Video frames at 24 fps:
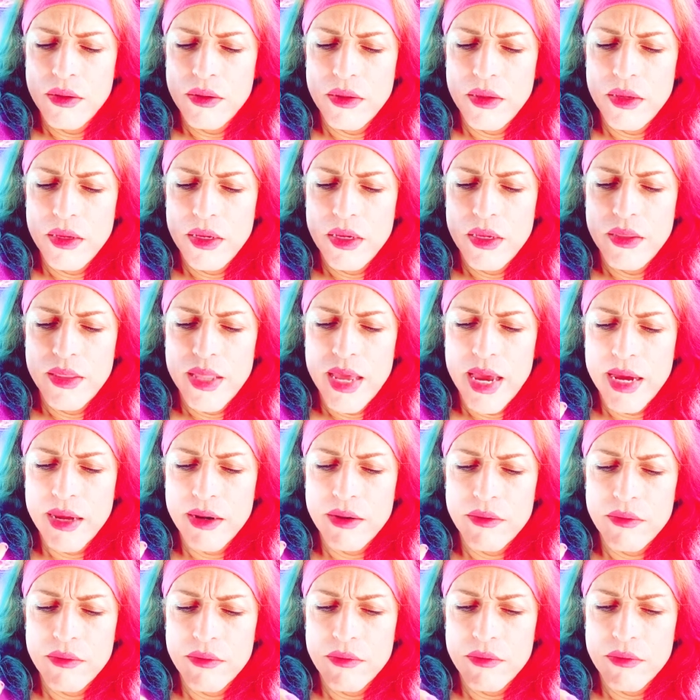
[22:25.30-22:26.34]
in that
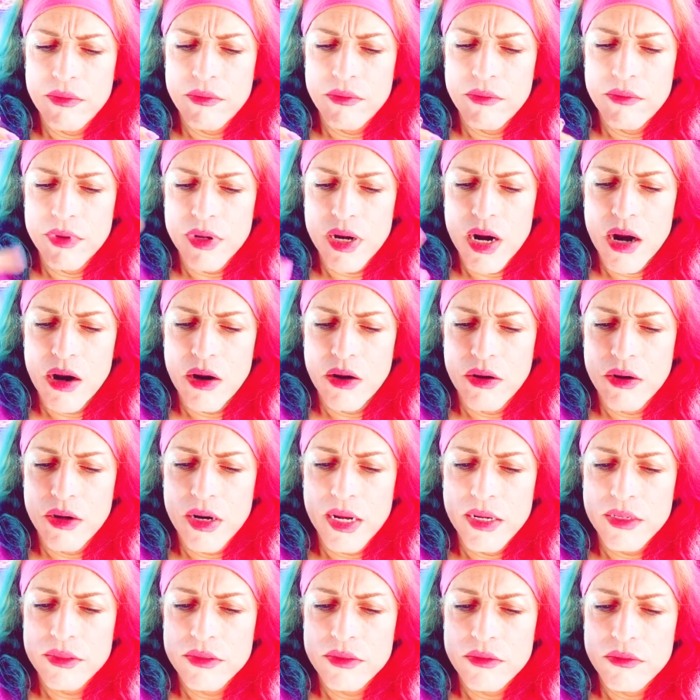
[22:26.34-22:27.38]
regard,
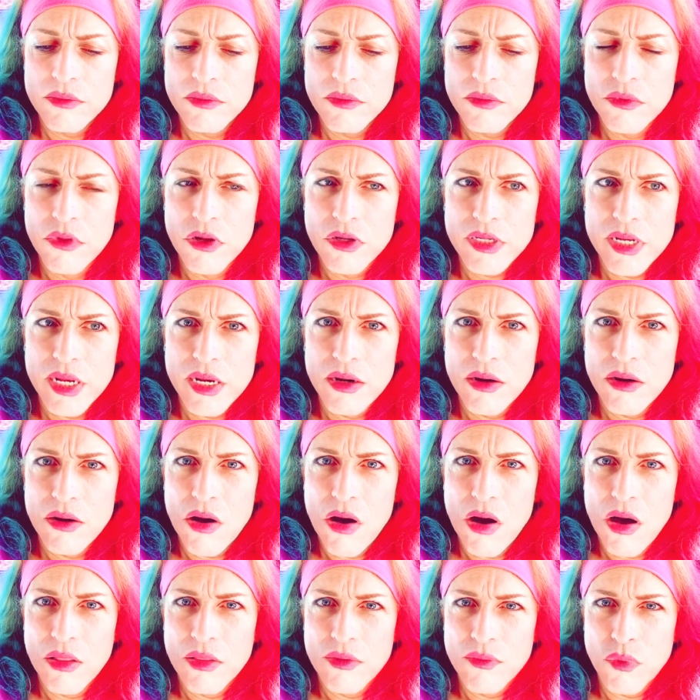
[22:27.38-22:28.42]
I looked at
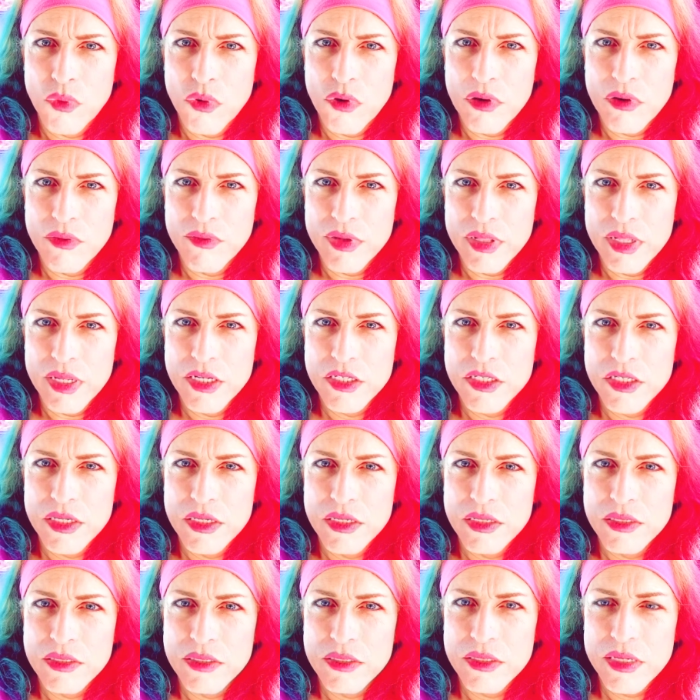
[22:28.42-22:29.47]
all the world
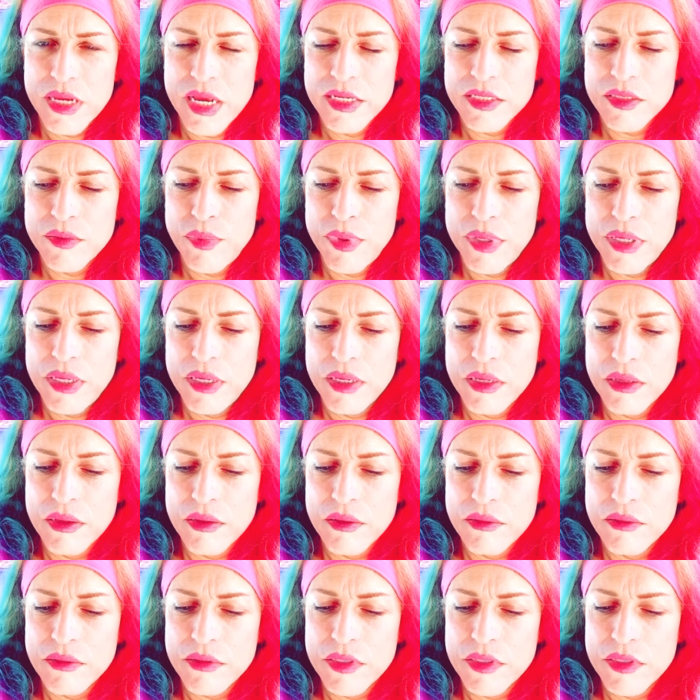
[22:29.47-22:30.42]
religions as being,